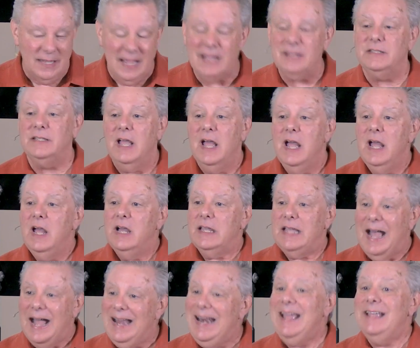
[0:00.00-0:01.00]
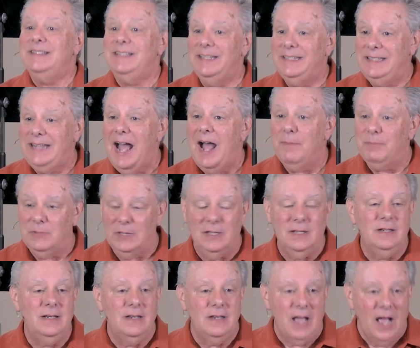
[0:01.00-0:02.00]
Yes, God has
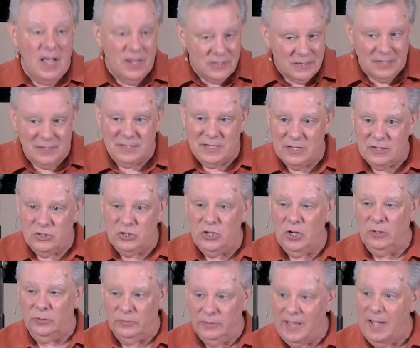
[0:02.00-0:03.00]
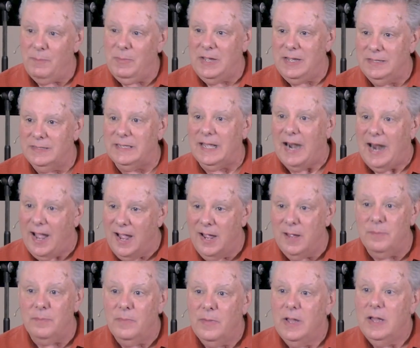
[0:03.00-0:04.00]
adopted us as his children. That means that I
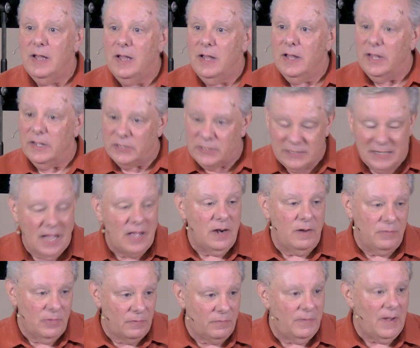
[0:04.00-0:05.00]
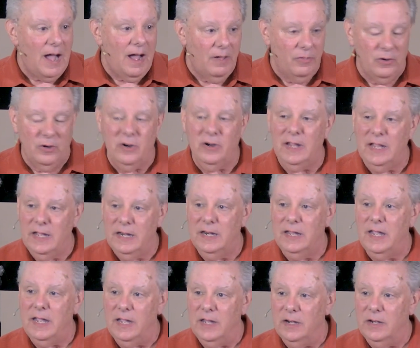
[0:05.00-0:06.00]
am a son of the Father
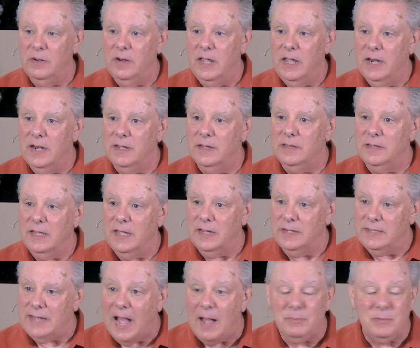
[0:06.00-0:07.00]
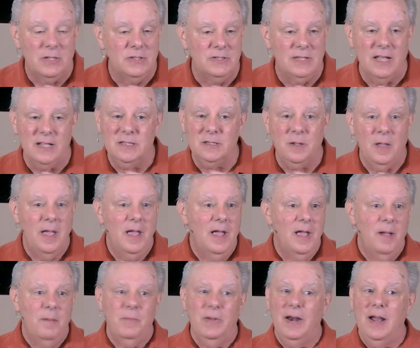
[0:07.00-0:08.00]
in the adopted sense,
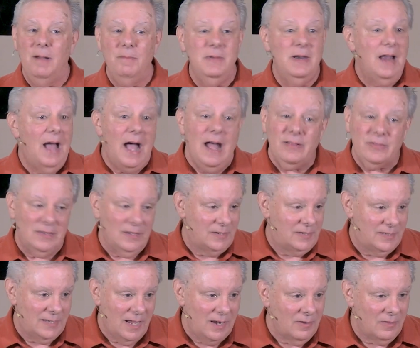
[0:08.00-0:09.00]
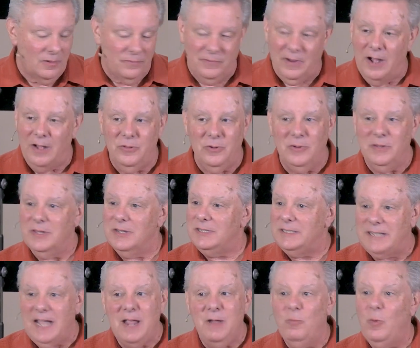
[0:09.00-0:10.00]
but I'm not the son of the Father in the
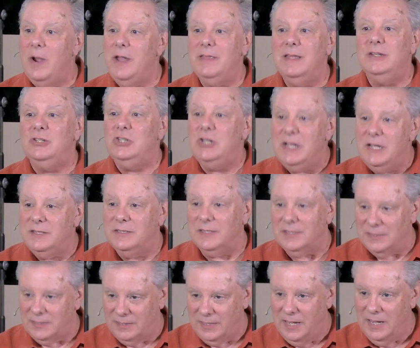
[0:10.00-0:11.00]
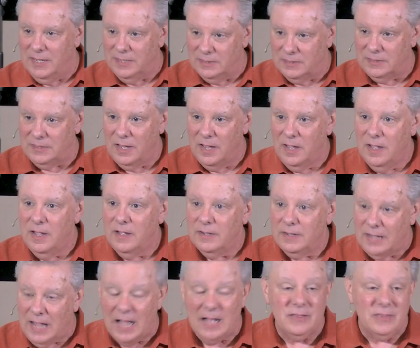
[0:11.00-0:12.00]
same way that Jesus is
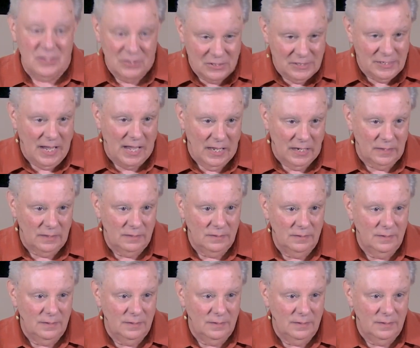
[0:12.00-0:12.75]
God the Son.